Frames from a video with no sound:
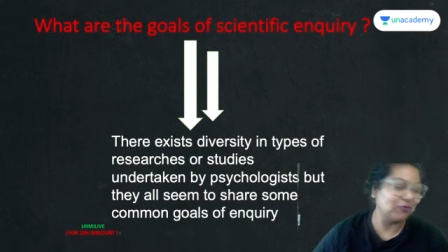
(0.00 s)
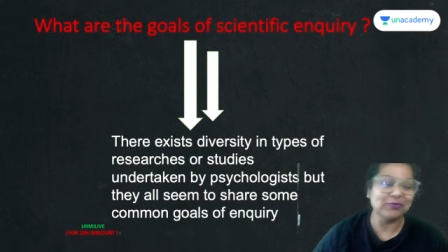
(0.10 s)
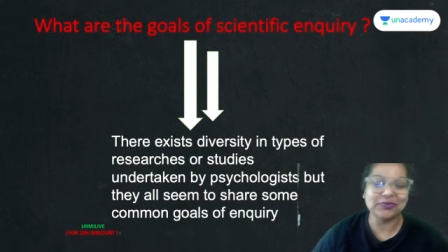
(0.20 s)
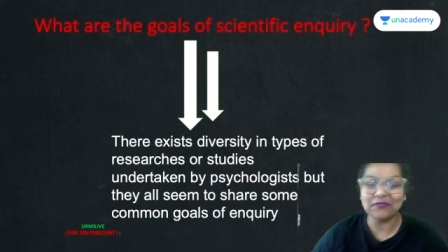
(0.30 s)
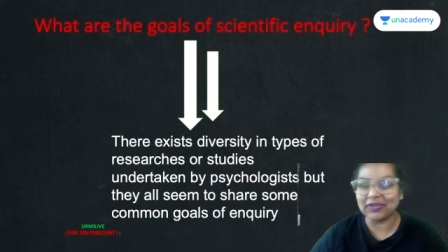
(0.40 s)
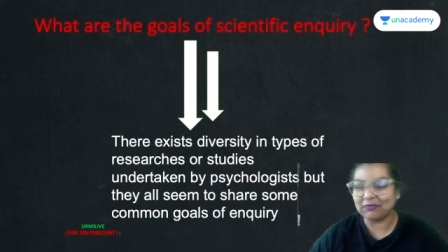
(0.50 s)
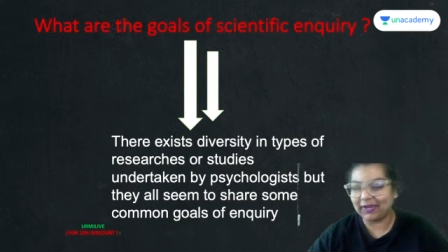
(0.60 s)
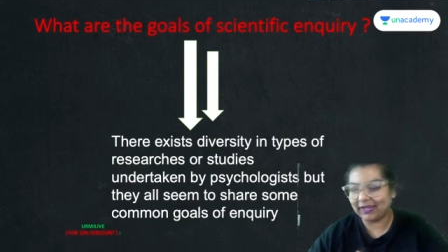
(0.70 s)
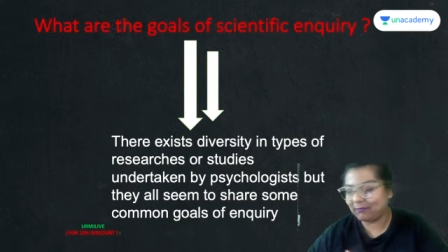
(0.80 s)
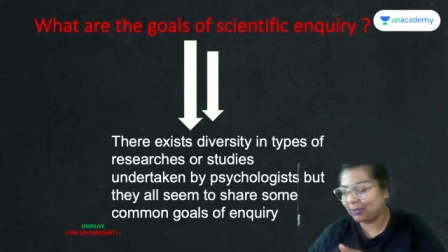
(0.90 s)
goals of
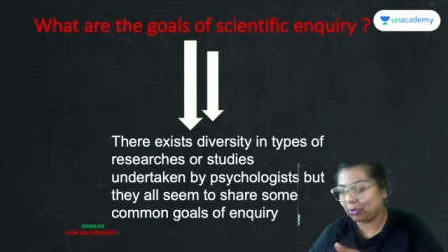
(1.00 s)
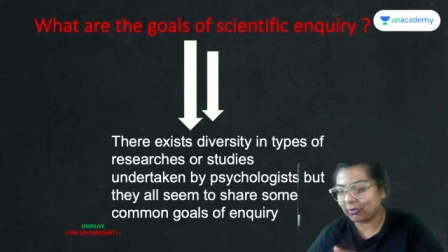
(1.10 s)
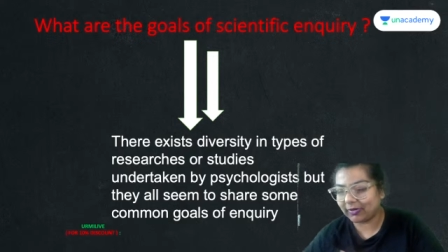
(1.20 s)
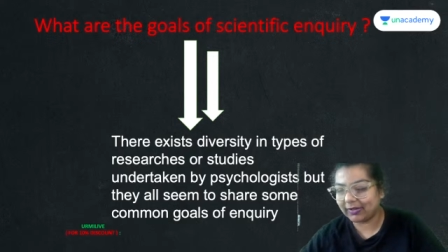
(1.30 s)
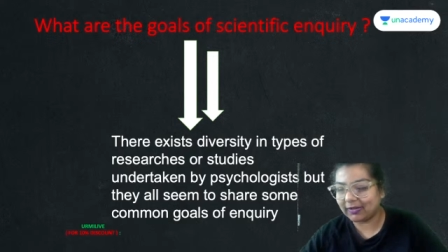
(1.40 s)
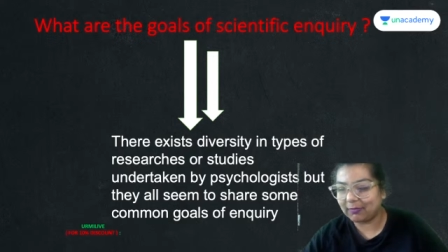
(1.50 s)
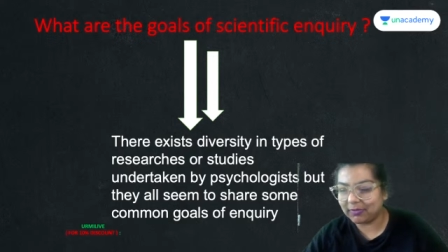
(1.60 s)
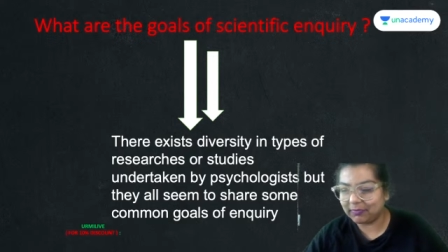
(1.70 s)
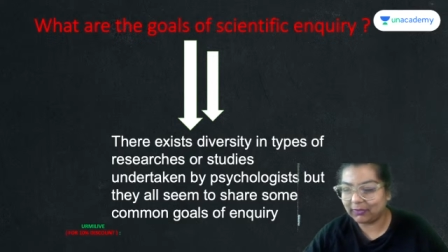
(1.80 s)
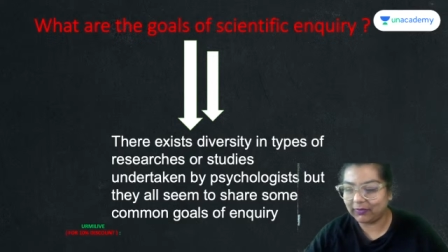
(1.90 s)
inquiry? My daughter had come
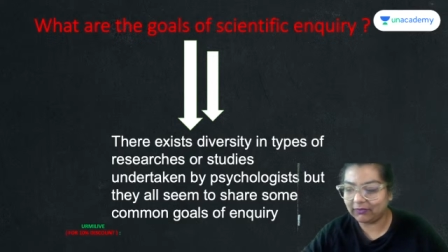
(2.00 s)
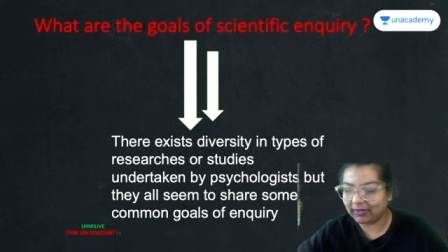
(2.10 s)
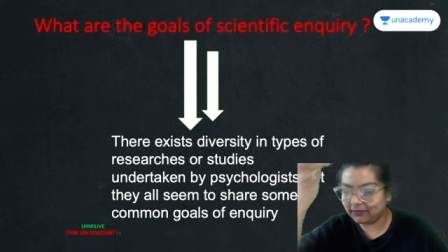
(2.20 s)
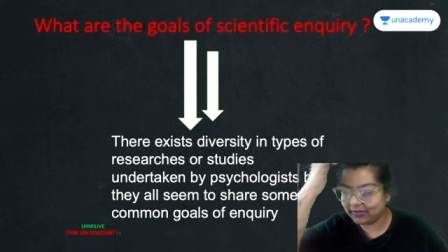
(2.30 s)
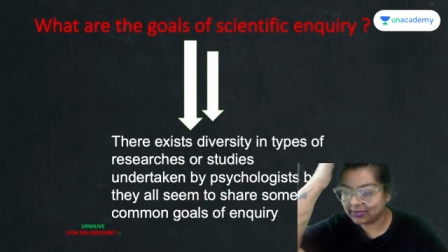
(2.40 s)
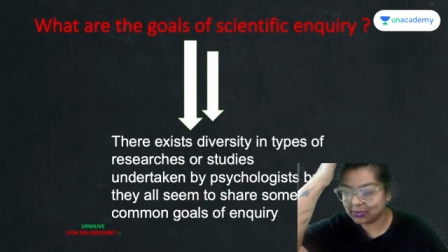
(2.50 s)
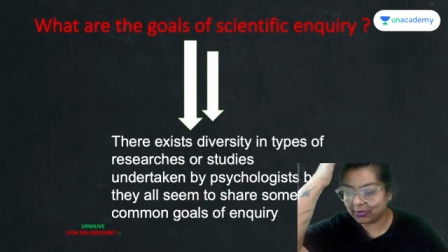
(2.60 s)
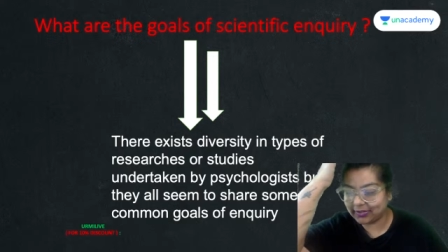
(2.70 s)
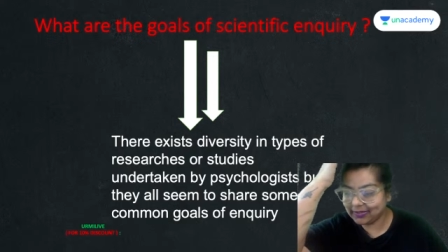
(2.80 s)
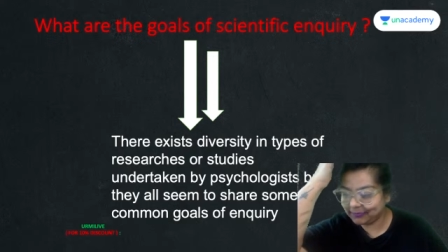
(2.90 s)
in between. Very, very
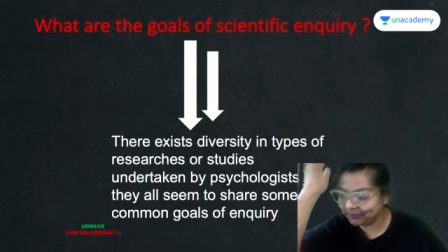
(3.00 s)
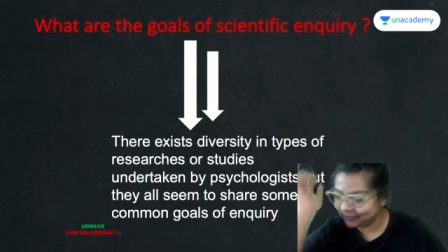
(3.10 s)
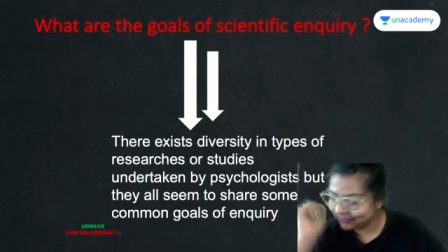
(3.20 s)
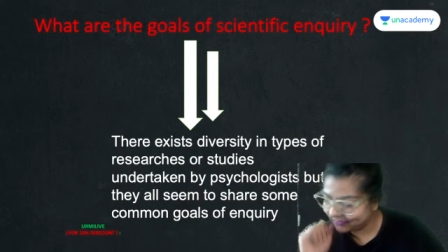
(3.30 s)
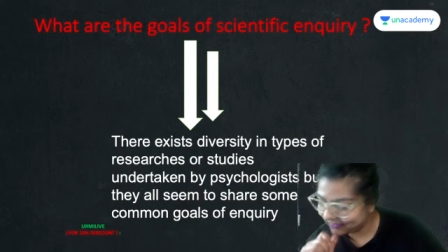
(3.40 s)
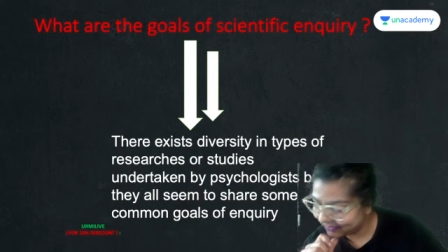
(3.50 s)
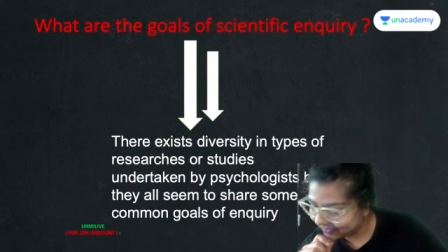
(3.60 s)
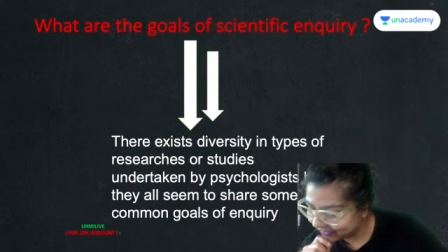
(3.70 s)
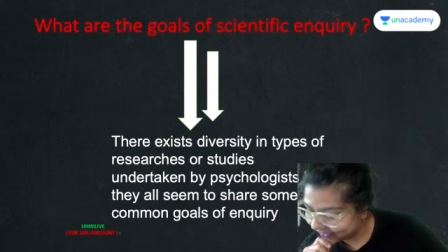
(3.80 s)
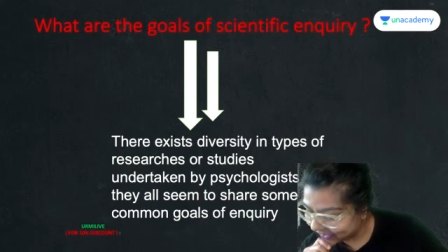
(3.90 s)
sorry.
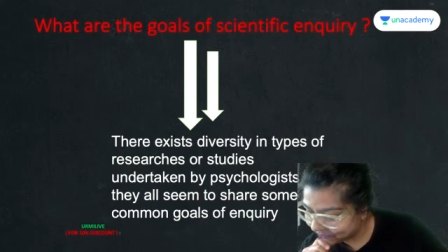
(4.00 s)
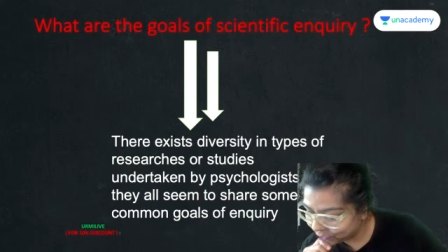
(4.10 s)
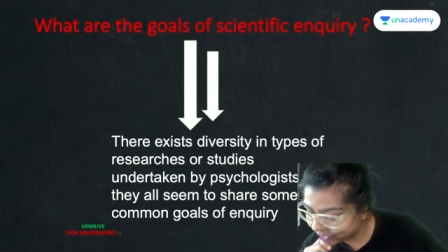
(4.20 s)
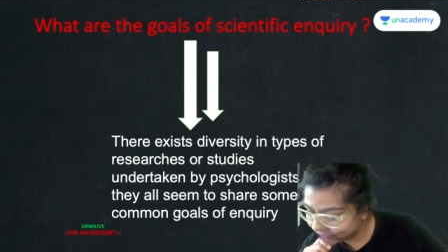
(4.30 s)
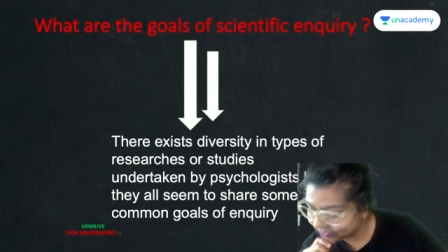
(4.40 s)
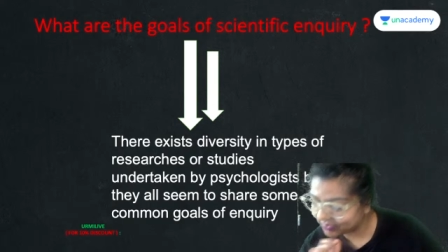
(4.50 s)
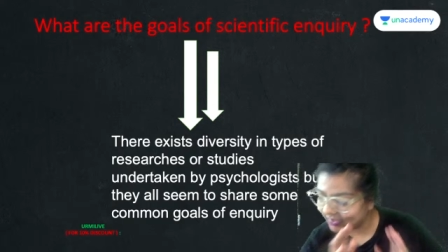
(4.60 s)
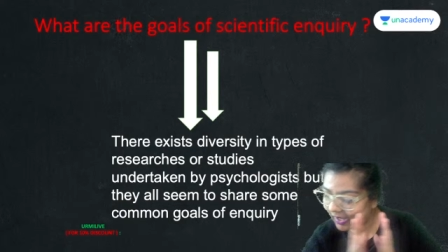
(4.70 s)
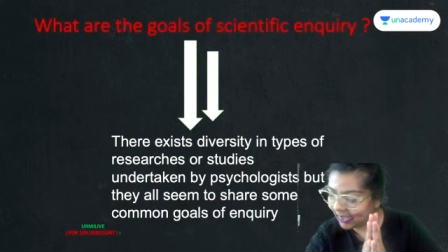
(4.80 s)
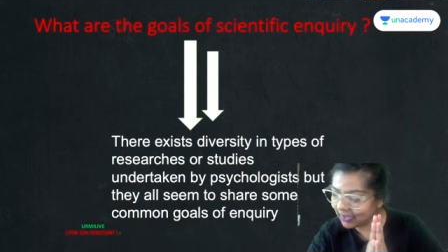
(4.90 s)
Came for
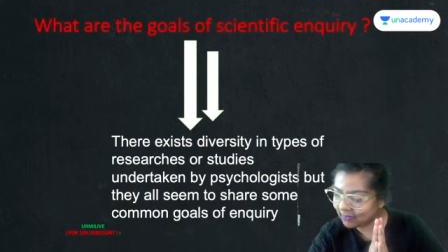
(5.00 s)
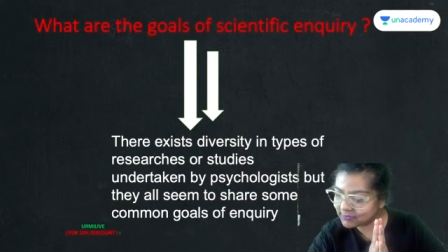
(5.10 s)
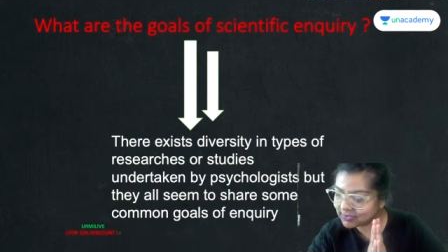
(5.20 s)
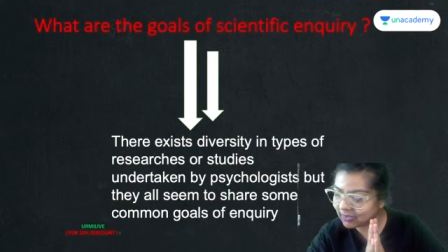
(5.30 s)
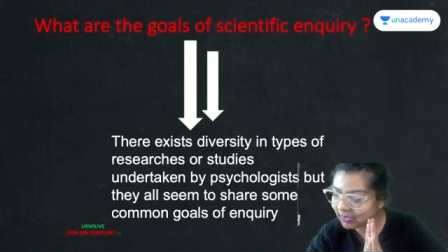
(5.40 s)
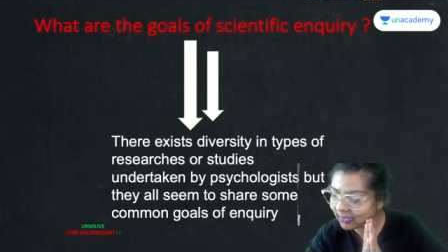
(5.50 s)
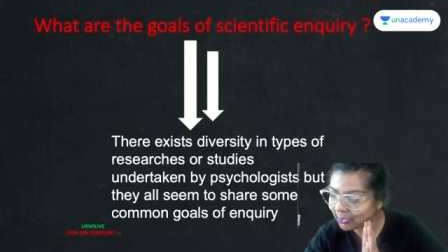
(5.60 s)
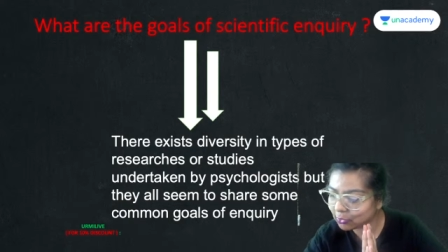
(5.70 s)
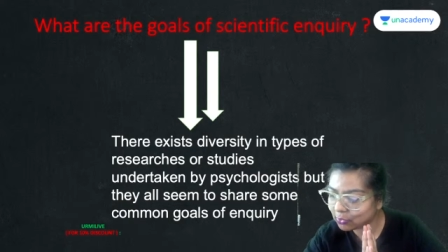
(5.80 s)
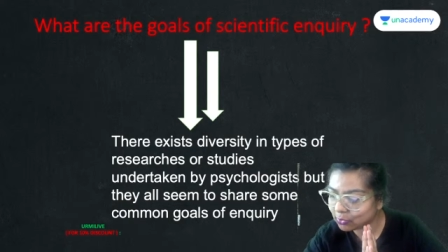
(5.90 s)
revision. Hi, Hamza.
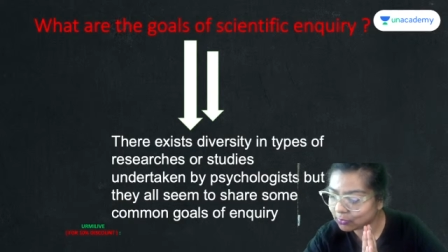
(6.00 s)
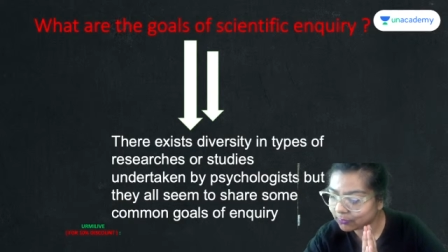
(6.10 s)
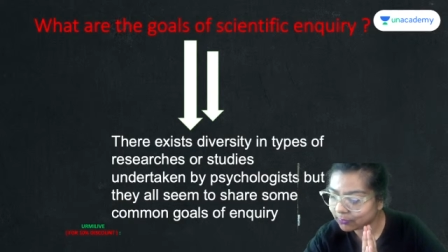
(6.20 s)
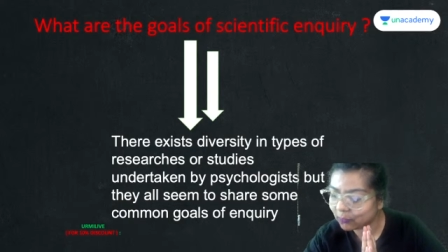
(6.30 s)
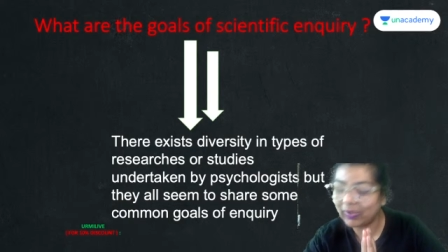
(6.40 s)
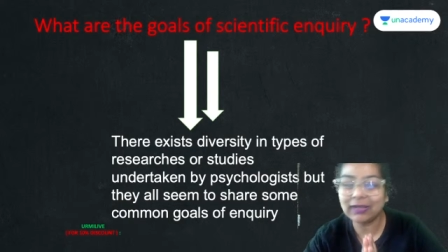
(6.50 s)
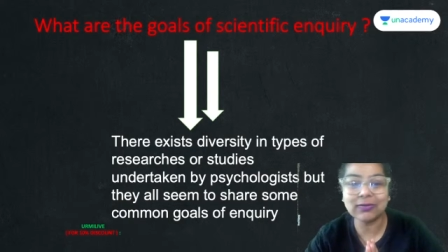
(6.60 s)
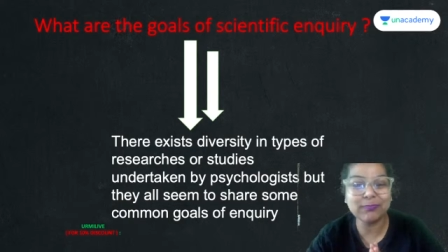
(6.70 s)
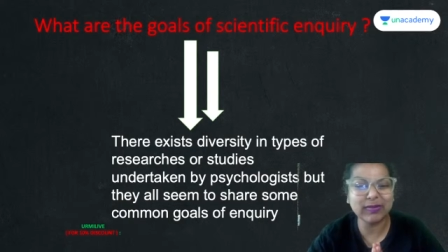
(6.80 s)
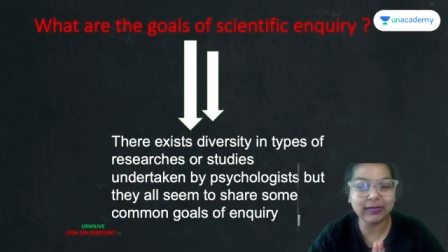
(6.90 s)
Hello.
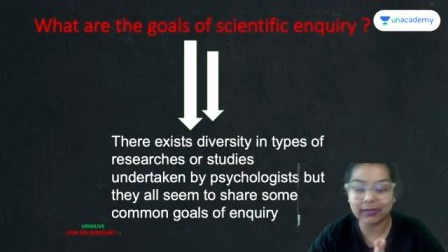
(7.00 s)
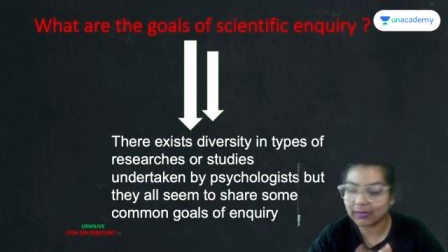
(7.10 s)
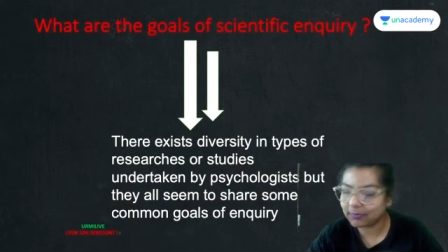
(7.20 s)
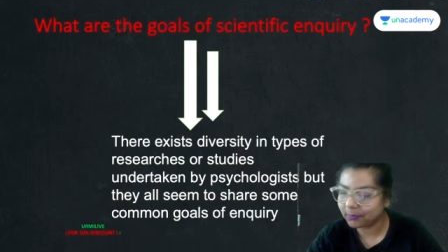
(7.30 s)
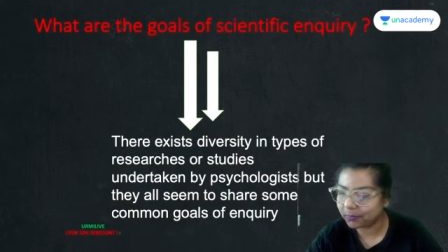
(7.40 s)
Welcome, beta.